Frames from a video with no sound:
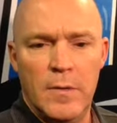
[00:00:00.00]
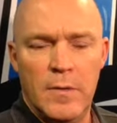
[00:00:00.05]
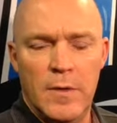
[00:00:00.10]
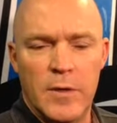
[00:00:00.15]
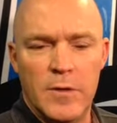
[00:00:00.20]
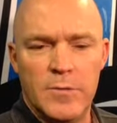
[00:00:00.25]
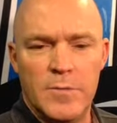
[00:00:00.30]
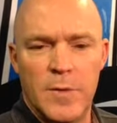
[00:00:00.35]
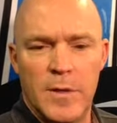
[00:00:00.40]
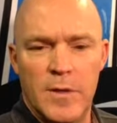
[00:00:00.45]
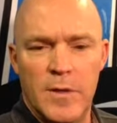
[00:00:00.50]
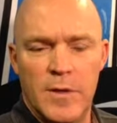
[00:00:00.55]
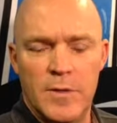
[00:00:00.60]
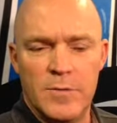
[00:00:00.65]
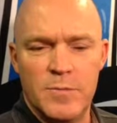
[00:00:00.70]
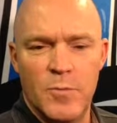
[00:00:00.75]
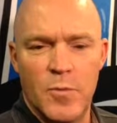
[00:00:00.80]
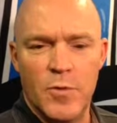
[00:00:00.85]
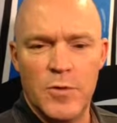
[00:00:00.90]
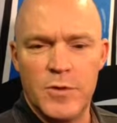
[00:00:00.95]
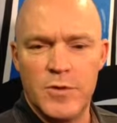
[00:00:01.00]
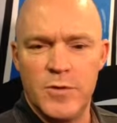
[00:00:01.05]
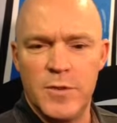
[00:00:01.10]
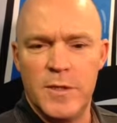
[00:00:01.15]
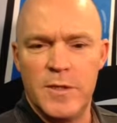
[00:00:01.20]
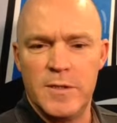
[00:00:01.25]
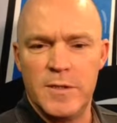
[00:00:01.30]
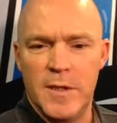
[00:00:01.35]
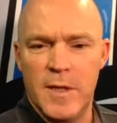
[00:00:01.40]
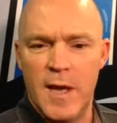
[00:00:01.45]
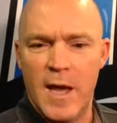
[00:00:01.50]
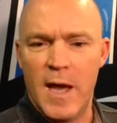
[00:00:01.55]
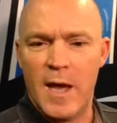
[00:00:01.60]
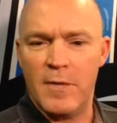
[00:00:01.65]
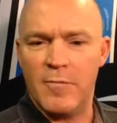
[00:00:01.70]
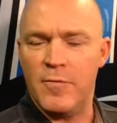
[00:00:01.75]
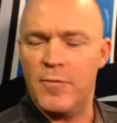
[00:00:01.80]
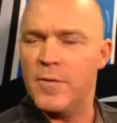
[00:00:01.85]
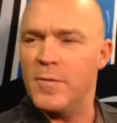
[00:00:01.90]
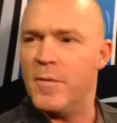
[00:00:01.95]
there's there's more streaks than
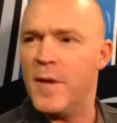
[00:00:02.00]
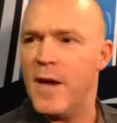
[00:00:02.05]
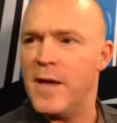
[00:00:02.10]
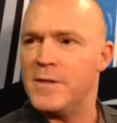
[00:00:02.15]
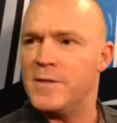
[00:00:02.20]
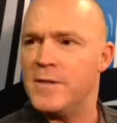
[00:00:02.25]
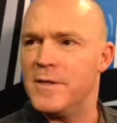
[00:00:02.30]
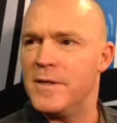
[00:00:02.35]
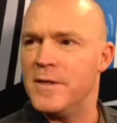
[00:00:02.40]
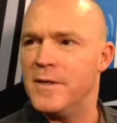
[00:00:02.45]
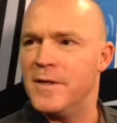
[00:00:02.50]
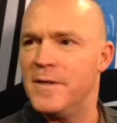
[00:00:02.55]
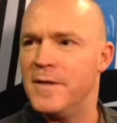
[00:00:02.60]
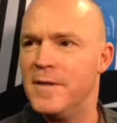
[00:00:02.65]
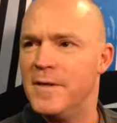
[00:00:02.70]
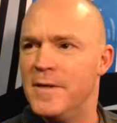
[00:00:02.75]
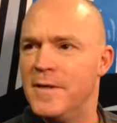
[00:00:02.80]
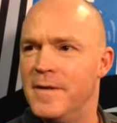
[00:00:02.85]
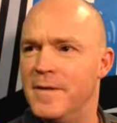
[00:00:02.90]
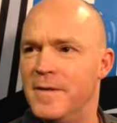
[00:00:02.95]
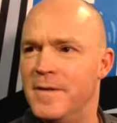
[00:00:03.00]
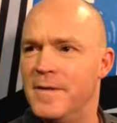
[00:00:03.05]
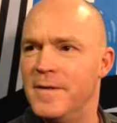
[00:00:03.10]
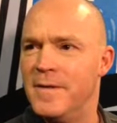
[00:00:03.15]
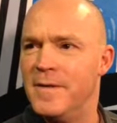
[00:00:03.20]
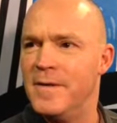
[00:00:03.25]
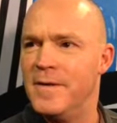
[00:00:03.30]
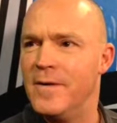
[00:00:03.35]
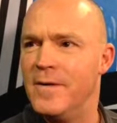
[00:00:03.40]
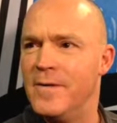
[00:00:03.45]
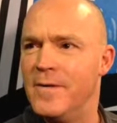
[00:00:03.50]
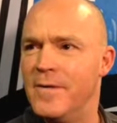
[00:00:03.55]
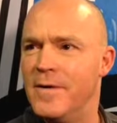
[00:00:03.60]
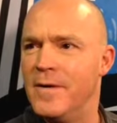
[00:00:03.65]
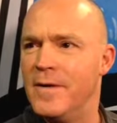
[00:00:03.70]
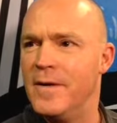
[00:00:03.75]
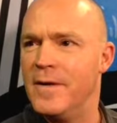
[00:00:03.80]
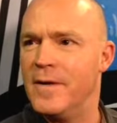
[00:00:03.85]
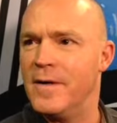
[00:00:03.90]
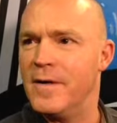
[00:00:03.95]
that for the Magic, and and you know
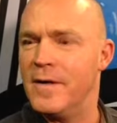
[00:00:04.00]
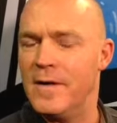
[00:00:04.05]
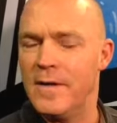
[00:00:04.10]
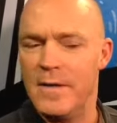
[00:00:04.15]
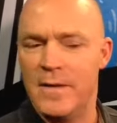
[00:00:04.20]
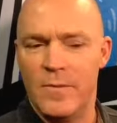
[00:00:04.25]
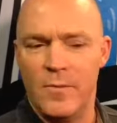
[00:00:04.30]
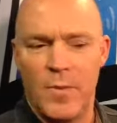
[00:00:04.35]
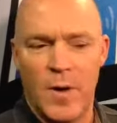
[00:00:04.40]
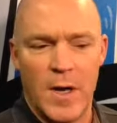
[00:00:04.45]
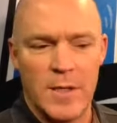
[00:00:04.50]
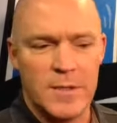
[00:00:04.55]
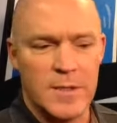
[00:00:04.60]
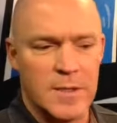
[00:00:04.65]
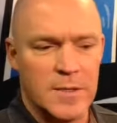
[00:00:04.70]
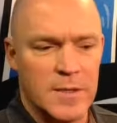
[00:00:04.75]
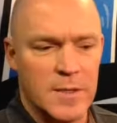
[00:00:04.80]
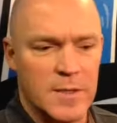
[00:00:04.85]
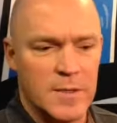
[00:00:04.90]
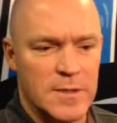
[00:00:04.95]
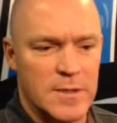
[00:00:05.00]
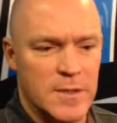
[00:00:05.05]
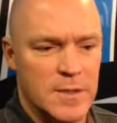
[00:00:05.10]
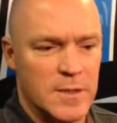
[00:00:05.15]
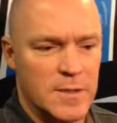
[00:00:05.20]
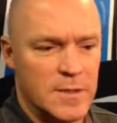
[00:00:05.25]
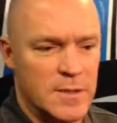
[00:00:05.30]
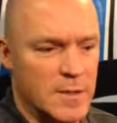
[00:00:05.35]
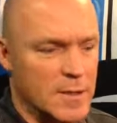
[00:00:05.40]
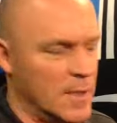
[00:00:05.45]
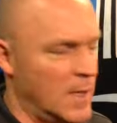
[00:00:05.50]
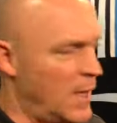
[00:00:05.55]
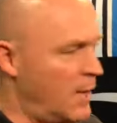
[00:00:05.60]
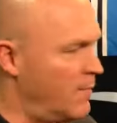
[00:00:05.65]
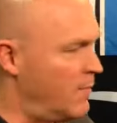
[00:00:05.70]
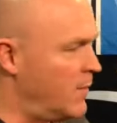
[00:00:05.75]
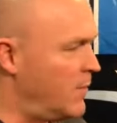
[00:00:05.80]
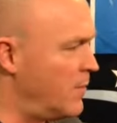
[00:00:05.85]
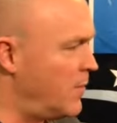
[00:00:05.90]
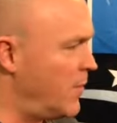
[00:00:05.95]
uh, Washington is at
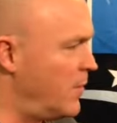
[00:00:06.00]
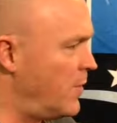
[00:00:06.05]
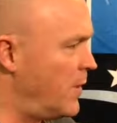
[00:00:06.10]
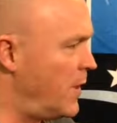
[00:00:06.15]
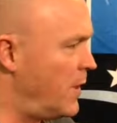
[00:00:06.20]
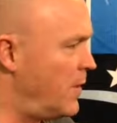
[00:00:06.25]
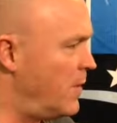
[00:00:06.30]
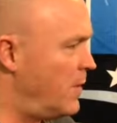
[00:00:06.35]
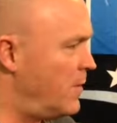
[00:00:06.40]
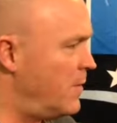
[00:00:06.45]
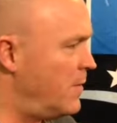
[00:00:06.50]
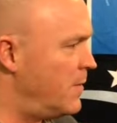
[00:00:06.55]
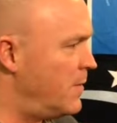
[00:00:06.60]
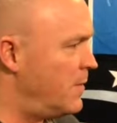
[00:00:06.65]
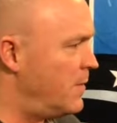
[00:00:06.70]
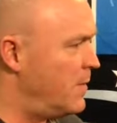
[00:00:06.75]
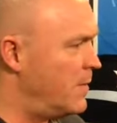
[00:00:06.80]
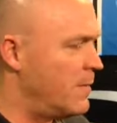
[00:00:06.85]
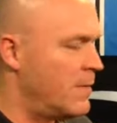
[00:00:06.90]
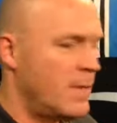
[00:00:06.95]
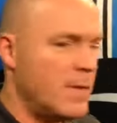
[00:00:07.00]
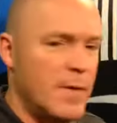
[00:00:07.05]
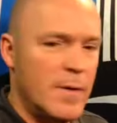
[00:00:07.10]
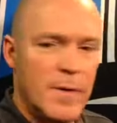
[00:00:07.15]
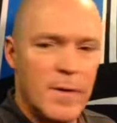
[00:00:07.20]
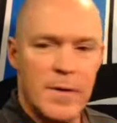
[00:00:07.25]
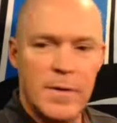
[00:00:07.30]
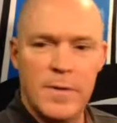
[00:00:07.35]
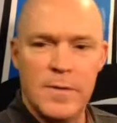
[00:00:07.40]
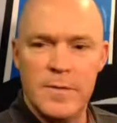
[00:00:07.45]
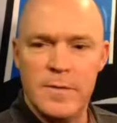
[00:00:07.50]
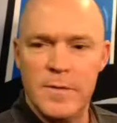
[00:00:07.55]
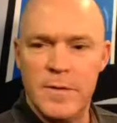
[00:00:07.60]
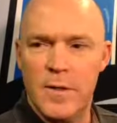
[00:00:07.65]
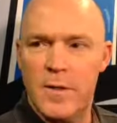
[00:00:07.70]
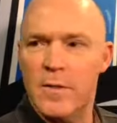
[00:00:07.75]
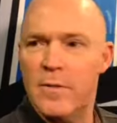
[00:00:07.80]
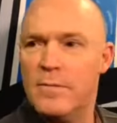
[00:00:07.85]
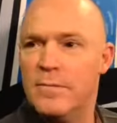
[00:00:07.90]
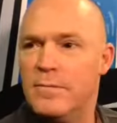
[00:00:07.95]
11 in a row now. Yeah.
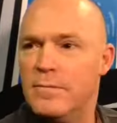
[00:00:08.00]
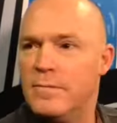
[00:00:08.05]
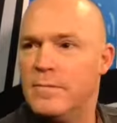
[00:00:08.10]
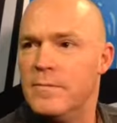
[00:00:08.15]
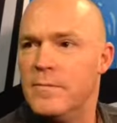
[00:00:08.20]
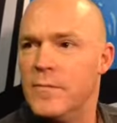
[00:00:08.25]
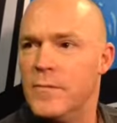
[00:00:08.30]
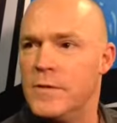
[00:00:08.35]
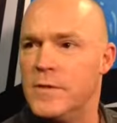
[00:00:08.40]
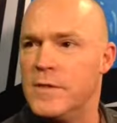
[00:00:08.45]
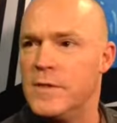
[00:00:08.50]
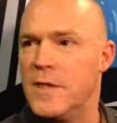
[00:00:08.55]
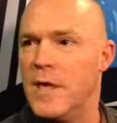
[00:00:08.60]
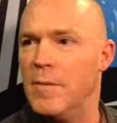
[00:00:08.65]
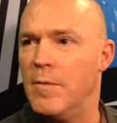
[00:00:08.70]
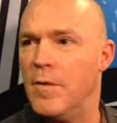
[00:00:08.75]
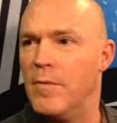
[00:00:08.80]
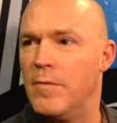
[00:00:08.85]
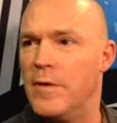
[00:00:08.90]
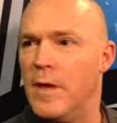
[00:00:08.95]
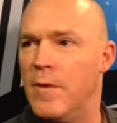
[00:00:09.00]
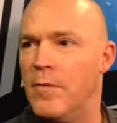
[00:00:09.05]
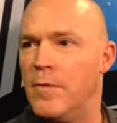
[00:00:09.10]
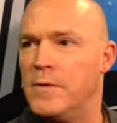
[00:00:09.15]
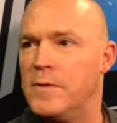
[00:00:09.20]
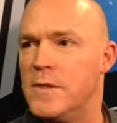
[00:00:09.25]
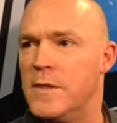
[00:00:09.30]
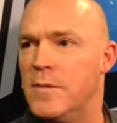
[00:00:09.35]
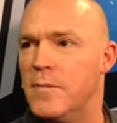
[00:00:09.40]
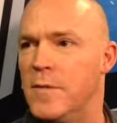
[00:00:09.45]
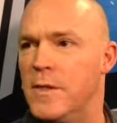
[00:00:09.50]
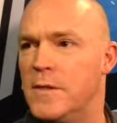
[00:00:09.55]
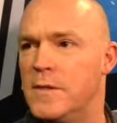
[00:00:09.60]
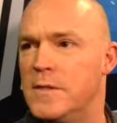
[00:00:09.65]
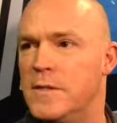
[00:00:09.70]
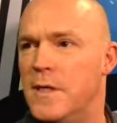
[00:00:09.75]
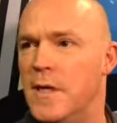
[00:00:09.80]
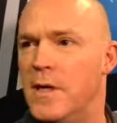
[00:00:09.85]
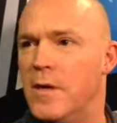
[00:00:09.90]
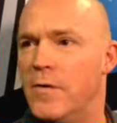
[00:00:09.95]
So we just came off a game where a team beat
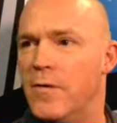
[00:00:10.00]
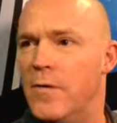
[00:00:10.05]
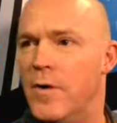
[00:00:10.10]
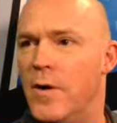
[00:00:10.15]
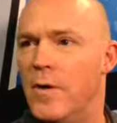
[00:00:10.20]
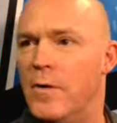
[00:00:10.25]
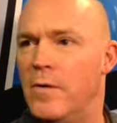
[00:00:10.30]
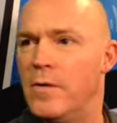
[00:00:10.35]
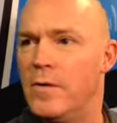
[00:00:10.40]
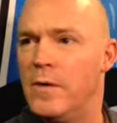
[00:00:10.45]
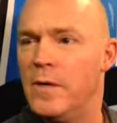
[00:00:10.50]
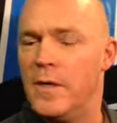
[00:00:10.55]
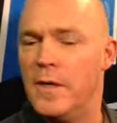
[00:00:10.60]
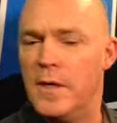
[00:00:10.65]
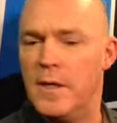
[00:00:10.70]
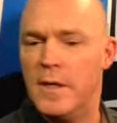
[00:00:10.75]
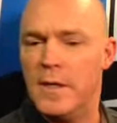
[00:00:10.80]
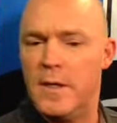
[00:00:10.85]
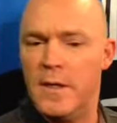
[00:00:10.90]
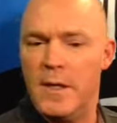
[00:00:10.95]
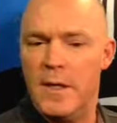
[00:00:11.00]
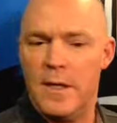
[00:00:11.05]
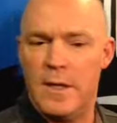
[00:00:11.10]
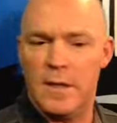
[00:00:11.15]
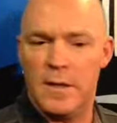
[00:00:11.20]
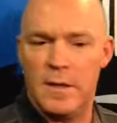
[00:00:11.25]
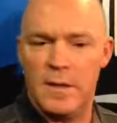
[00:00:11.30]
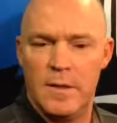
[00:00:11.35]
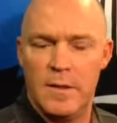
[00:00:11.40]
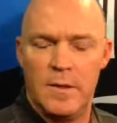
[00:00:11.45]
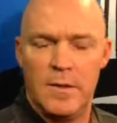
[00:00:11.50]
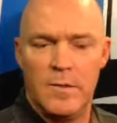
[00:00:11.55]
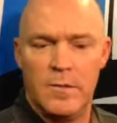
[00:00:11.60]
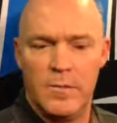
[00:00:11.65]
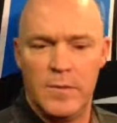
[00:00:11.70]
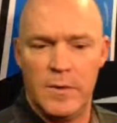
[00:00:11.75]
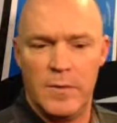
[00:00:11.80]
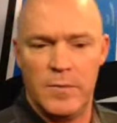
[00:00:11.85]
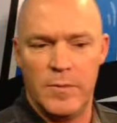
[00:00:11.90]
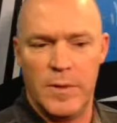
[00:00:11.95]
us 10 in a row, and uh, you know
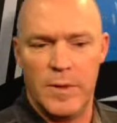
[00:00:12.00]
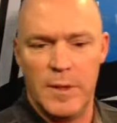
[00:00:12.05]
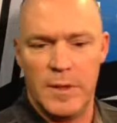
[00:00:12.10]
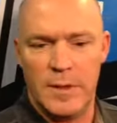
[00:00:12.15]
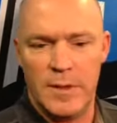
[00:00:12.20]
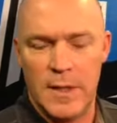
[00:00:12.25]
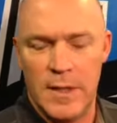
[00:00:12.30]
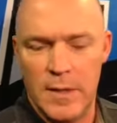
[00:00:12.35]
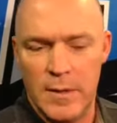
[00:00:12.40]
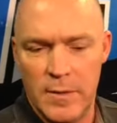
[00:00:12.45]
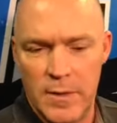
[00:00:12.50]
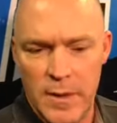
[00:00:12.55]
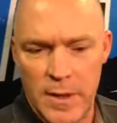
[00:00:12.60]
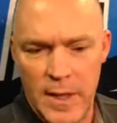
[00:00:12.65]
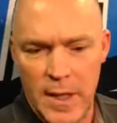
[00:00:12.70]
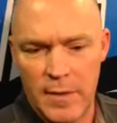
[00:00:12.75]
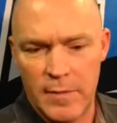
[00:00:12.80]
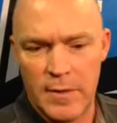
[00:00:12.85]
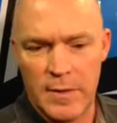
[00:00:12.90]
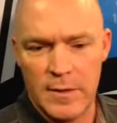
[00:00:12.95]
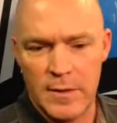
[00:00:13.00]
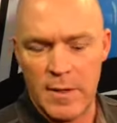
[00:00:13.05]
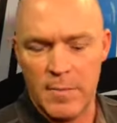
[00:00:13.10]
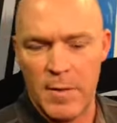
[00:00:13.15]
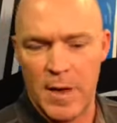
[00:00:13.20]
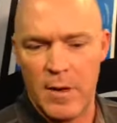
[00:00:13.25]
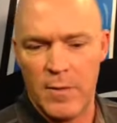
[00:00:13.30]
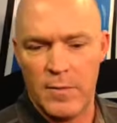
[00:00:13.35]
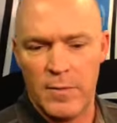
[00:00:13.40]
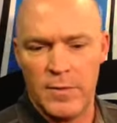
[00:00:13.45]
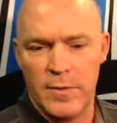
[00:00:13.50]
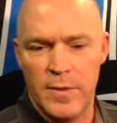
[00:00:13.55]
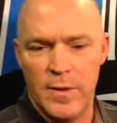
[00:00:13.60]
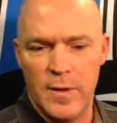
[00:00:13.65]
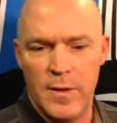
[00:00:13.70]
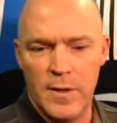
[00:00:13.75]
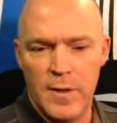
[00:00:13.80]
we, we didn't uh, we didn't have come out with